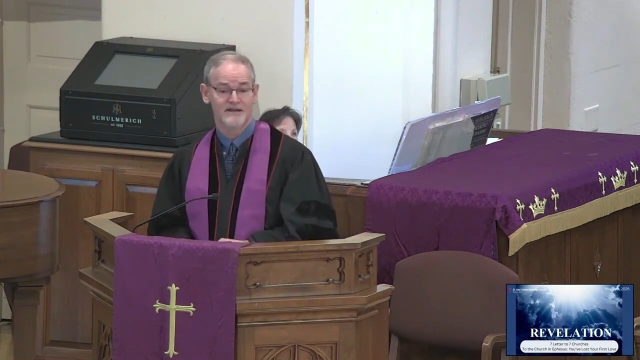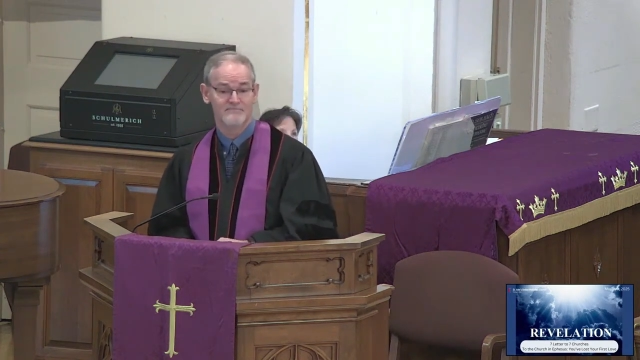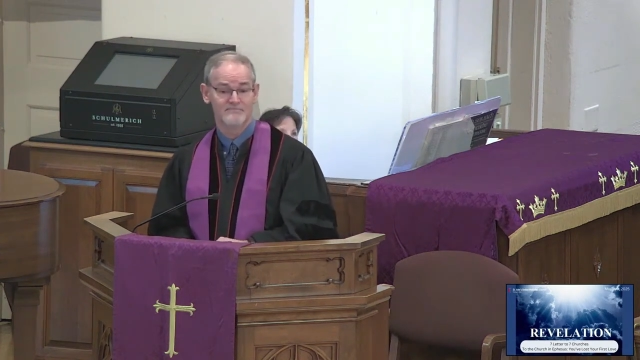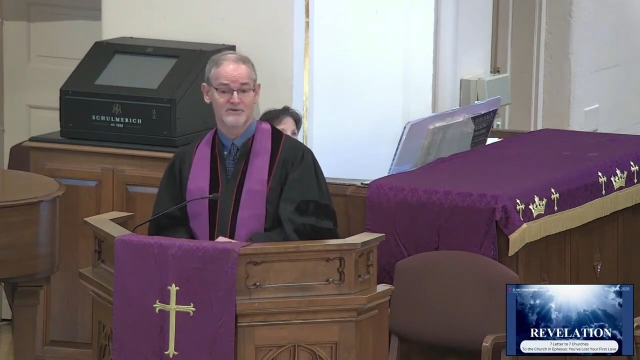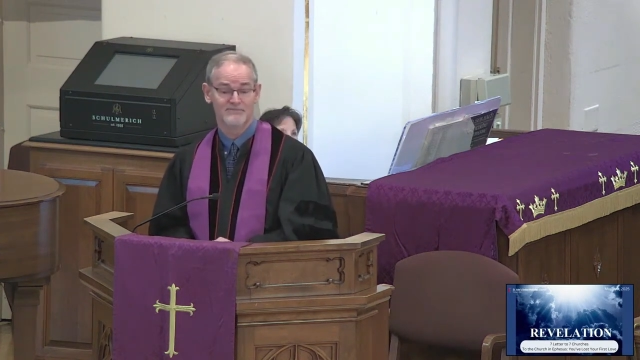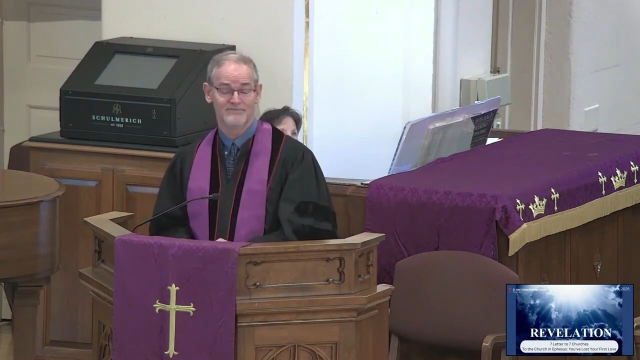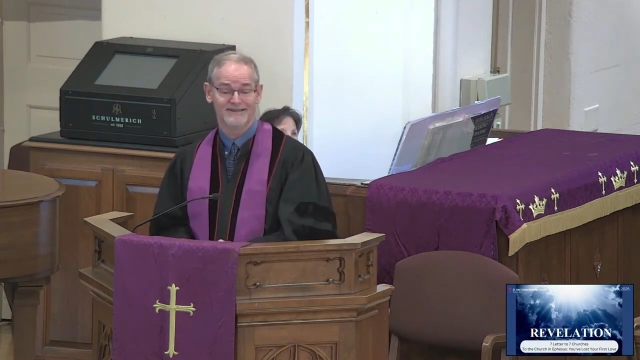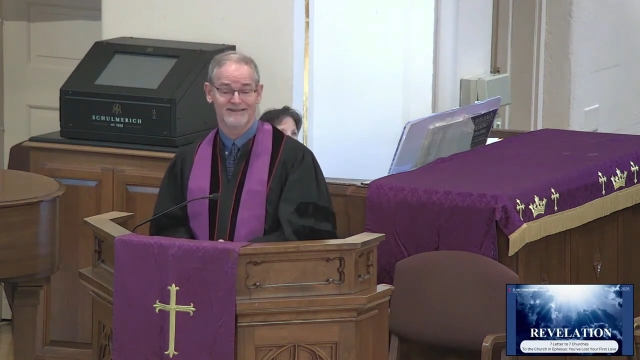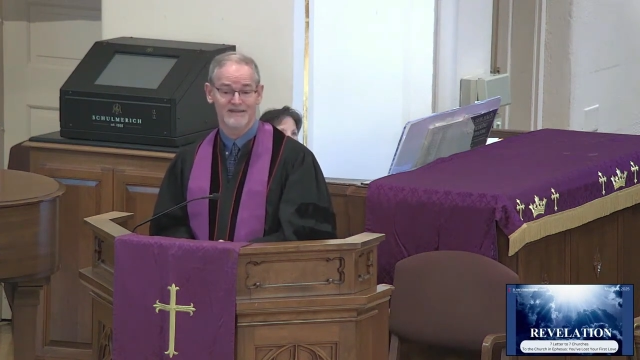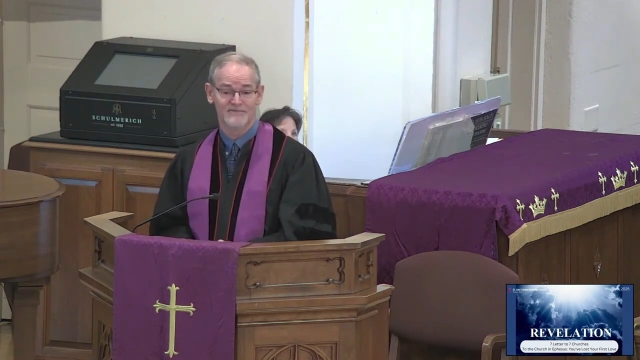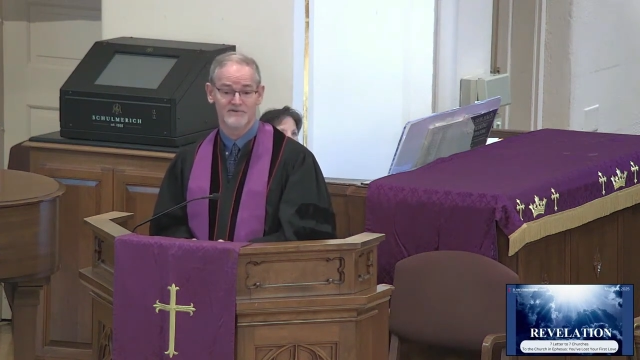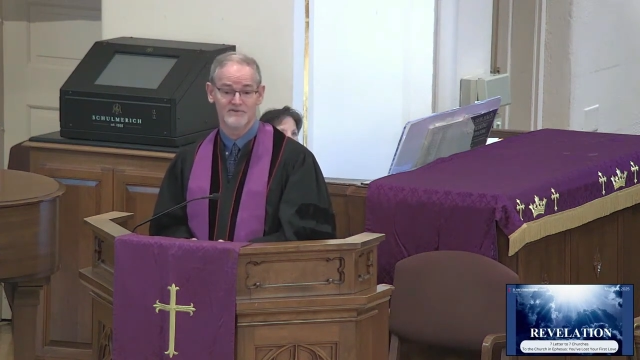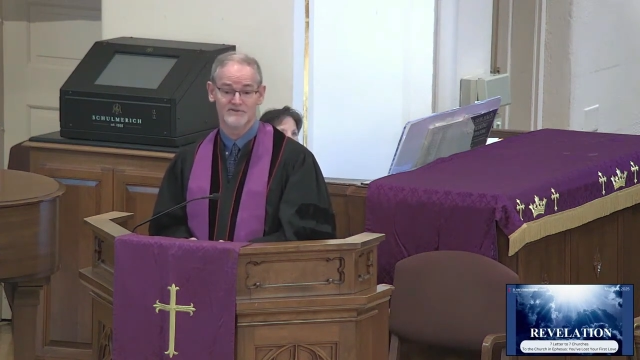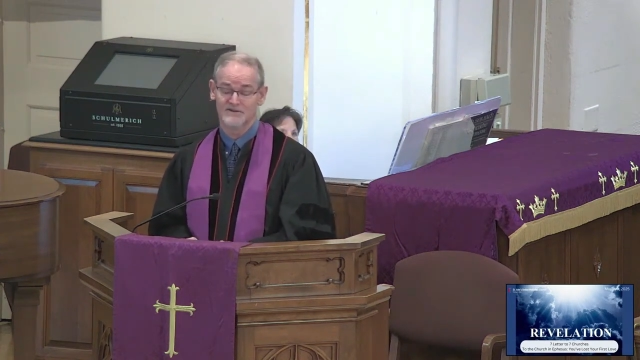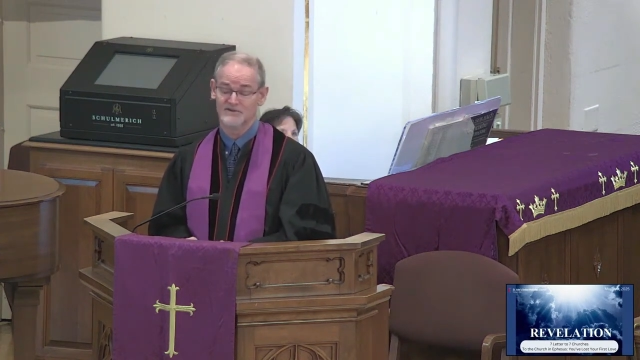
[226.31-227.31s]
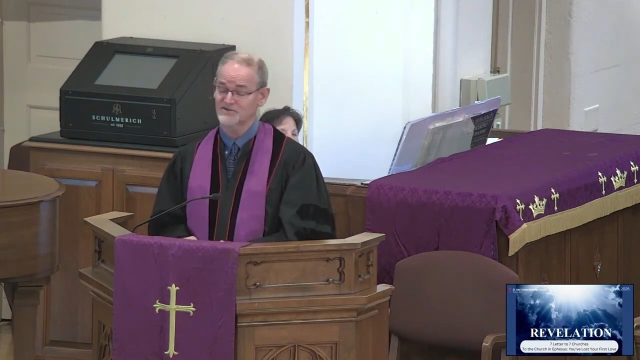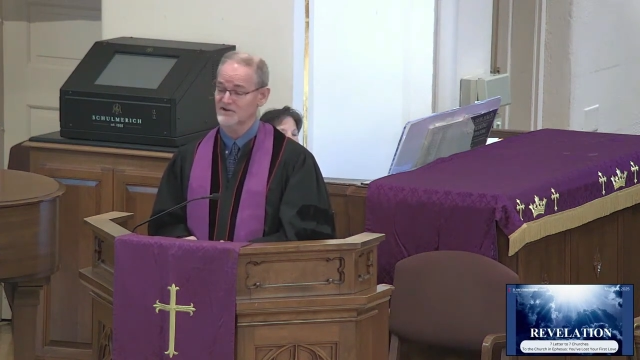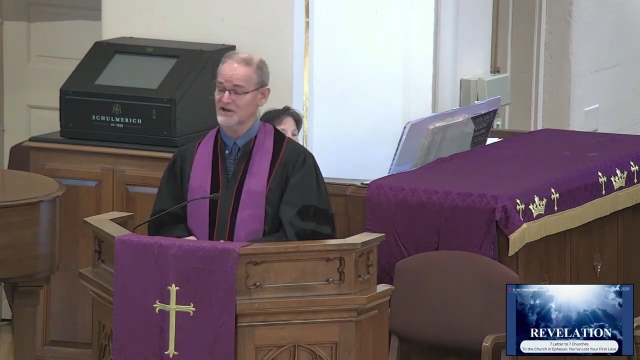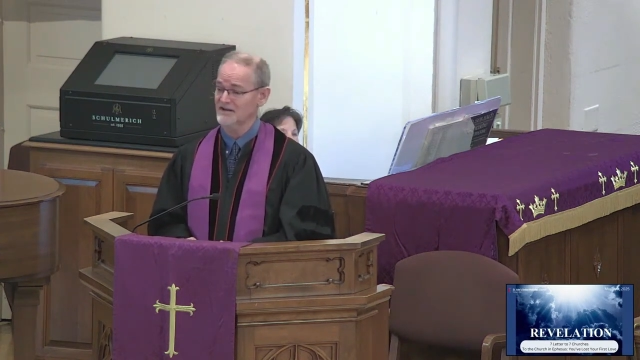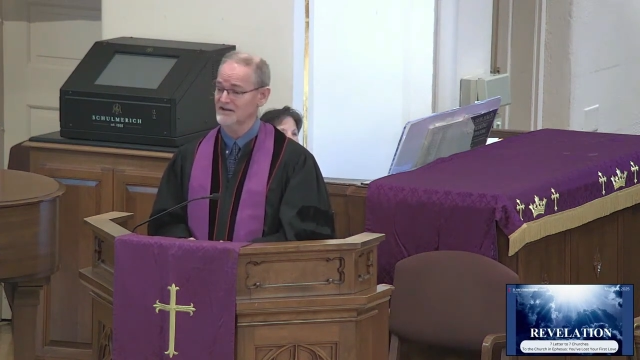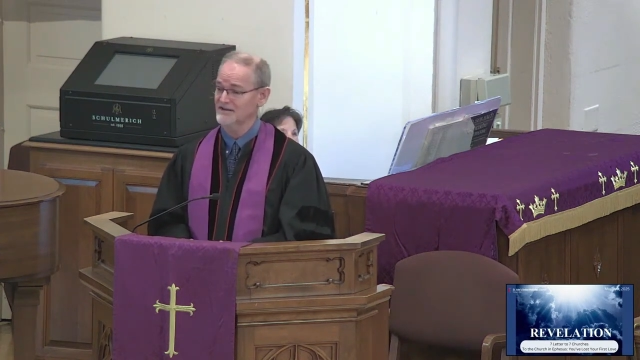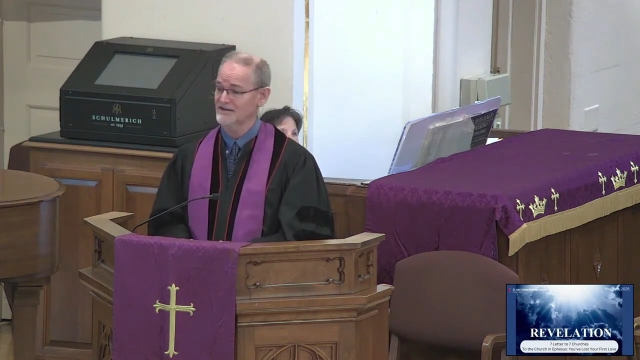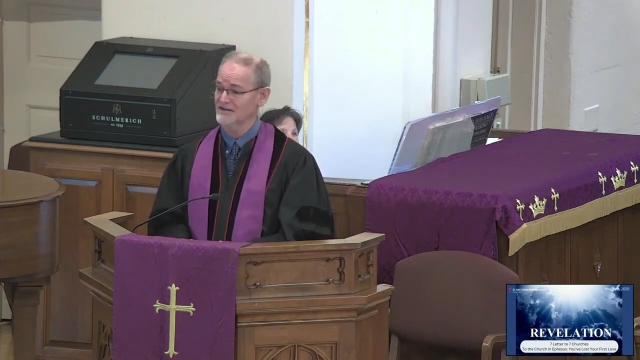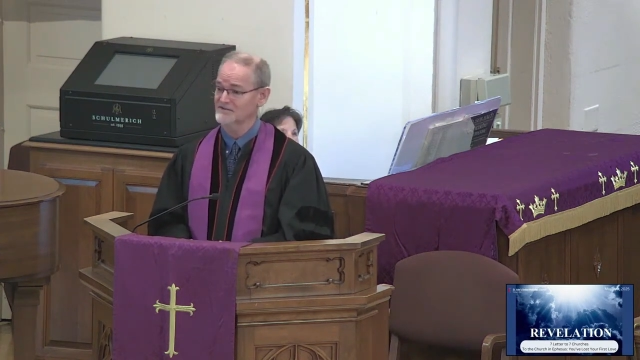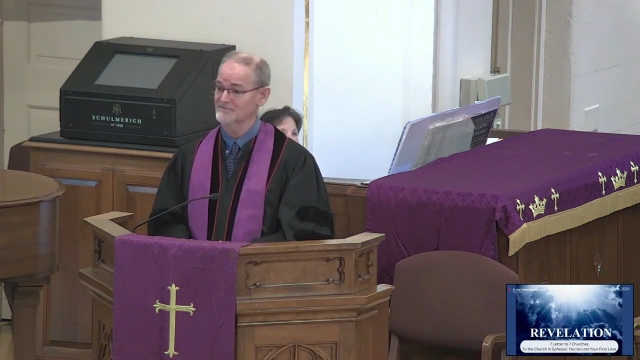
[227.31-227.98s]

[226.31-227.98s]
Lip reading: number of believers in China